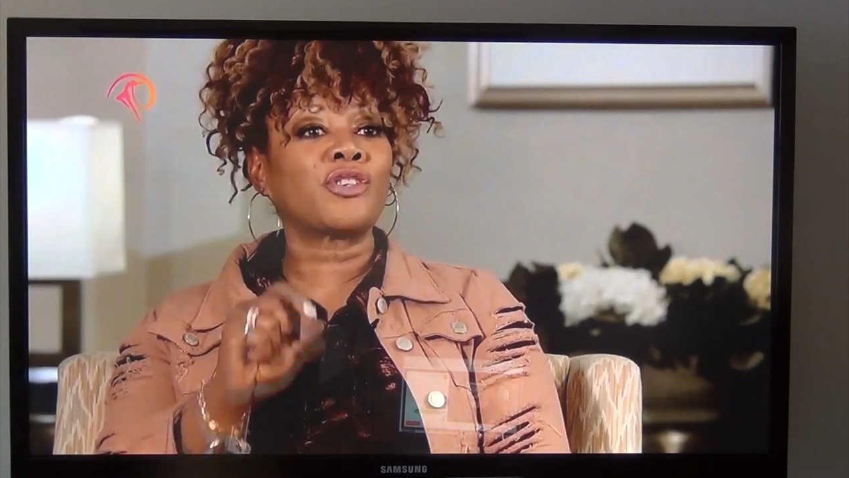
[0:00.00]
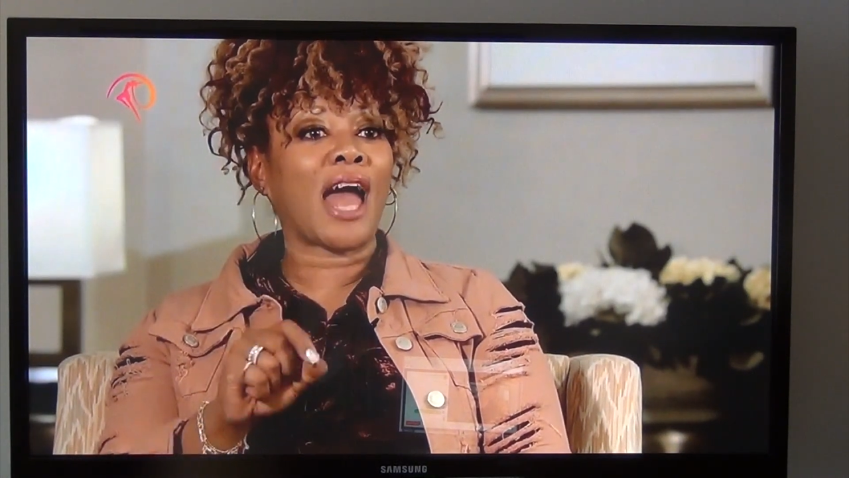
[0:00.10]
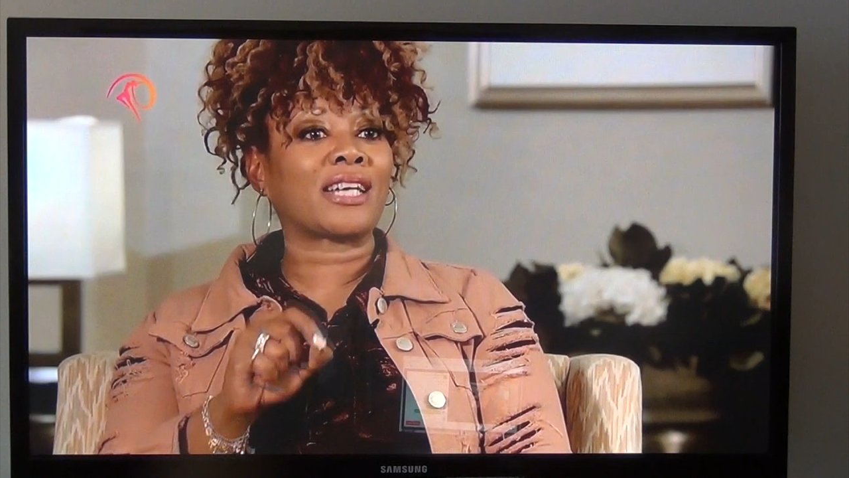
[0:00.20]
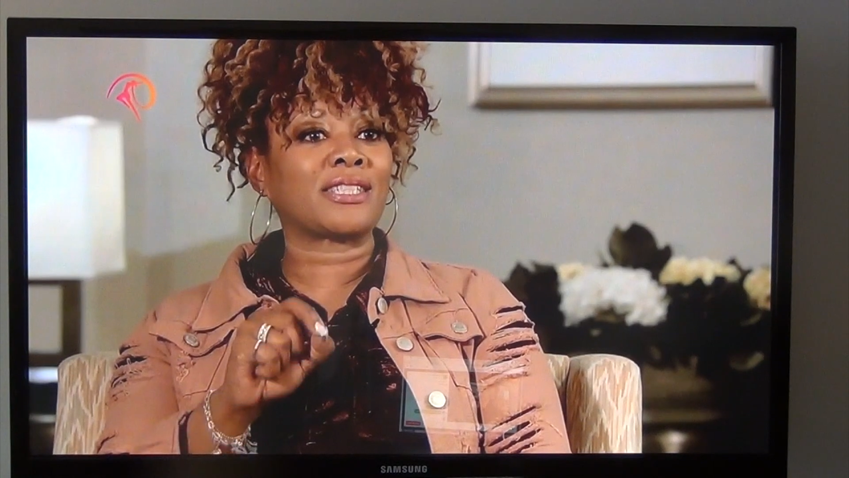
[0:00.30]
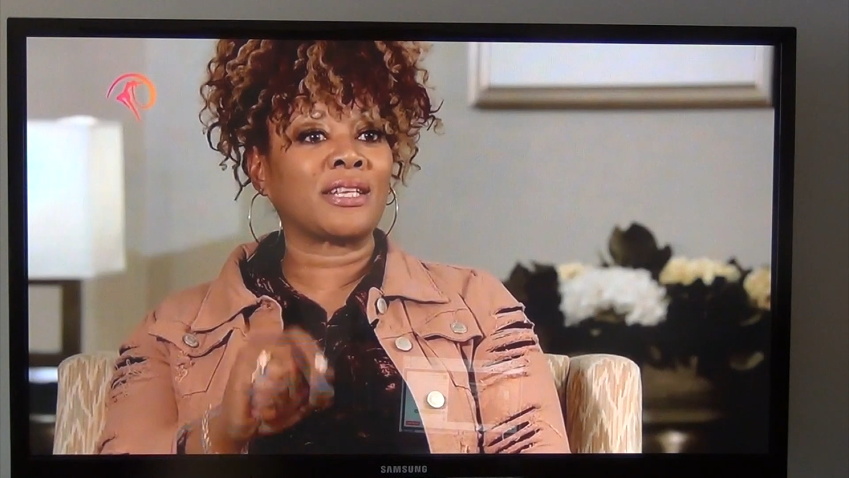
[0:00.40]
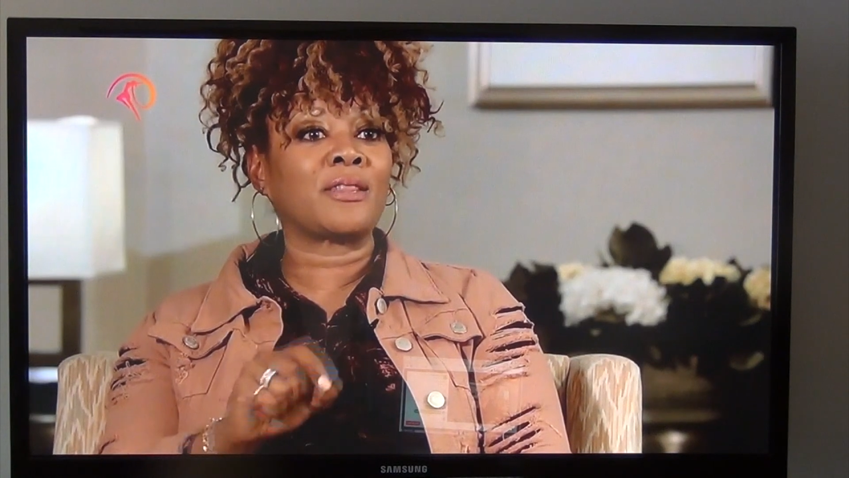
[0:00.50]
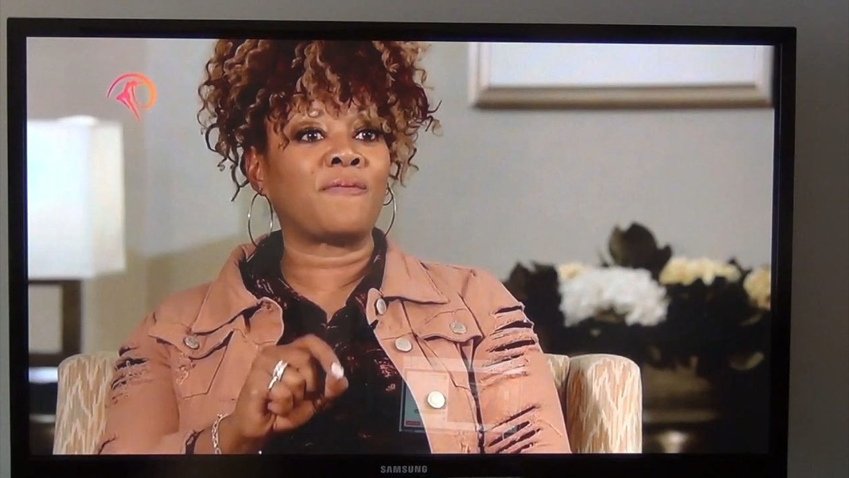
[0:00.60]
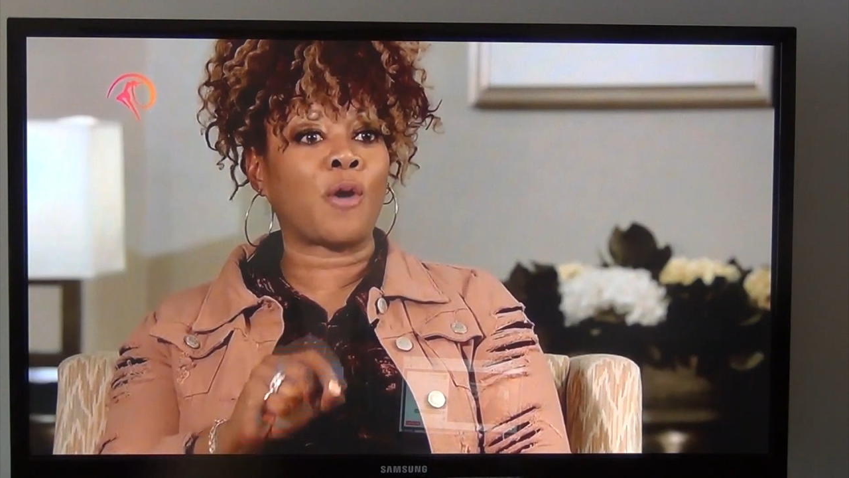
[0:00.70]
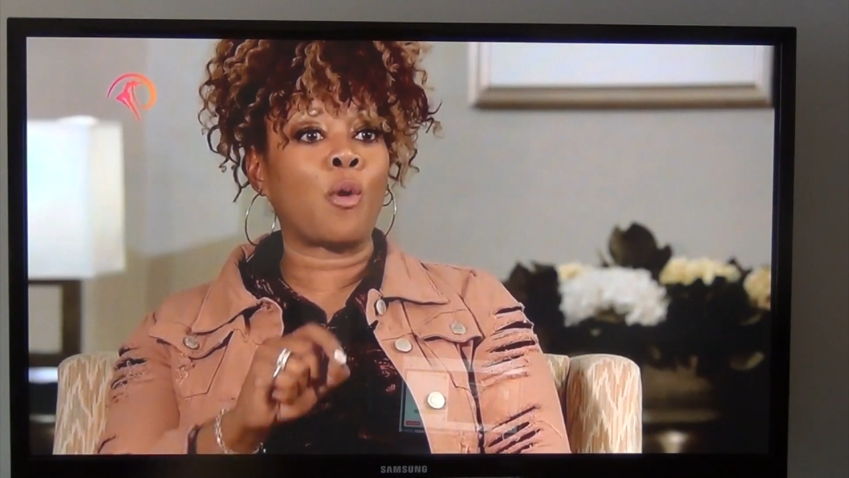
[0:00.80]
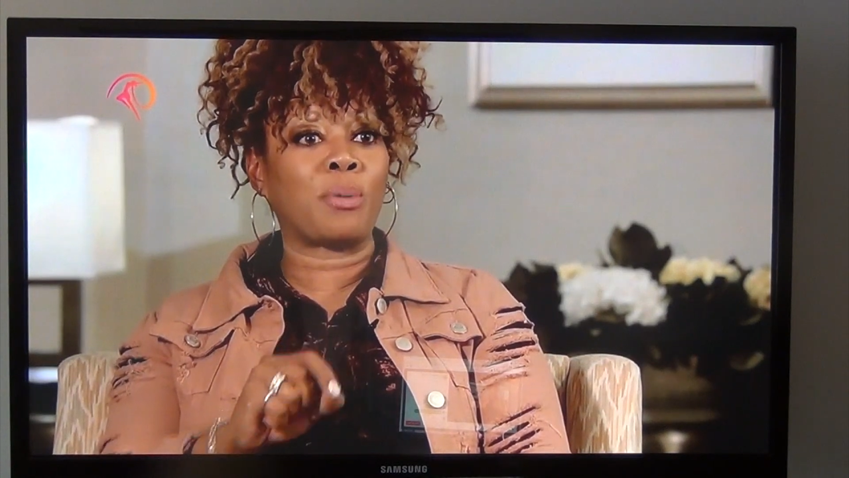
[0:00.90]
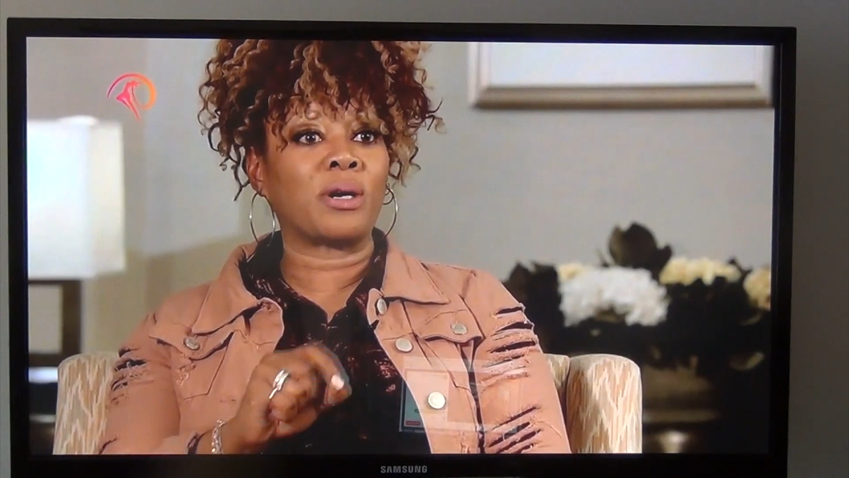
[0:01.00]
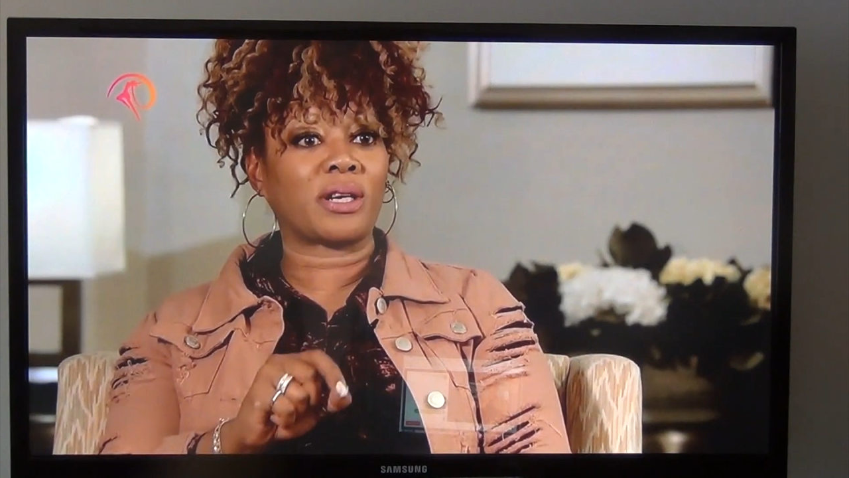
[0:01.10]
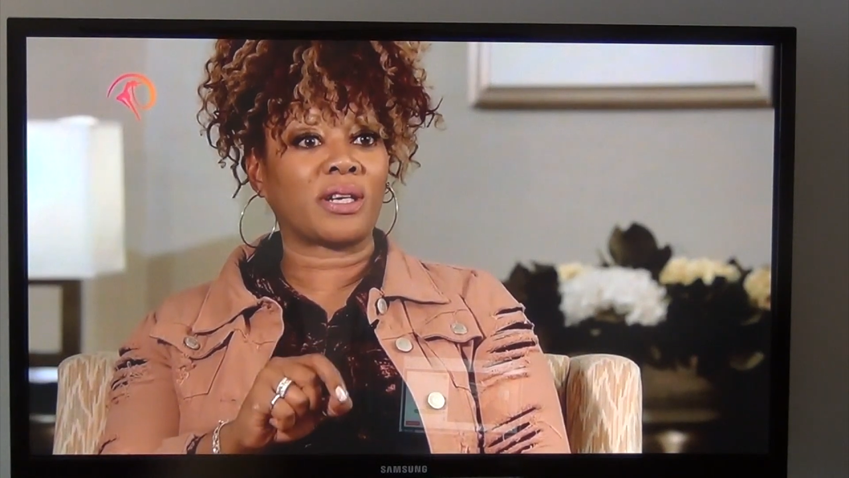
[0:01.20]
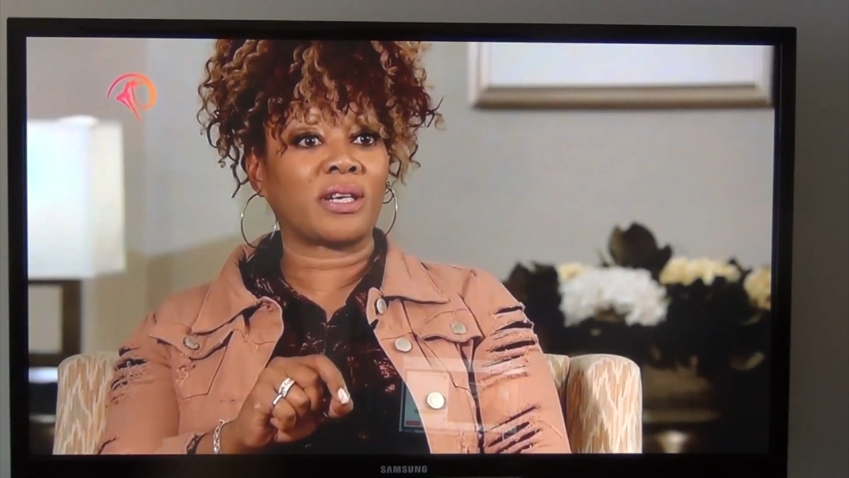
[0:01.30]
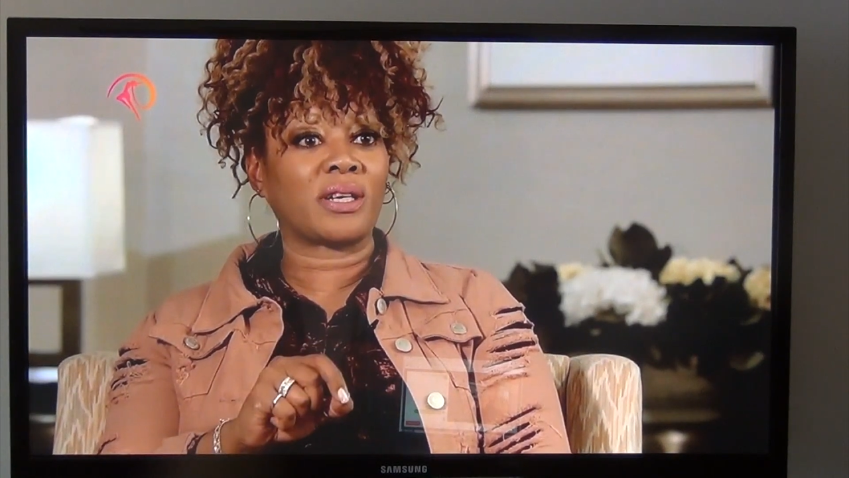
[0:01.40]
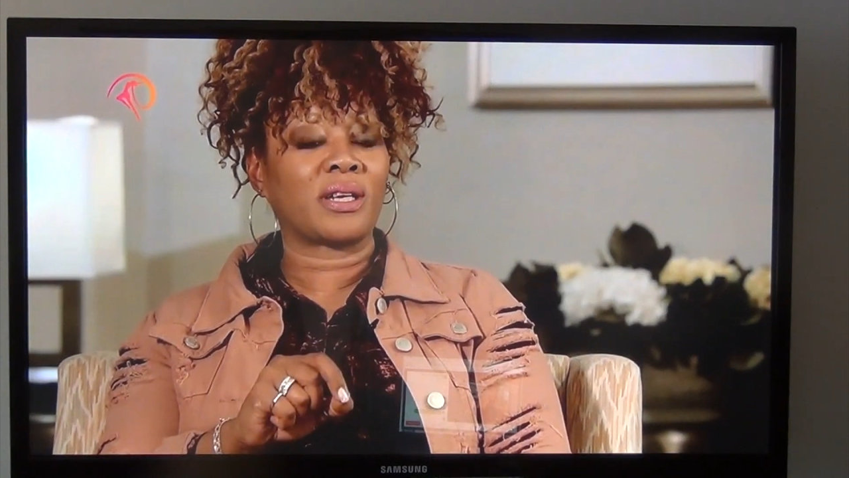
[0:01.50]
Jackson in the phone book.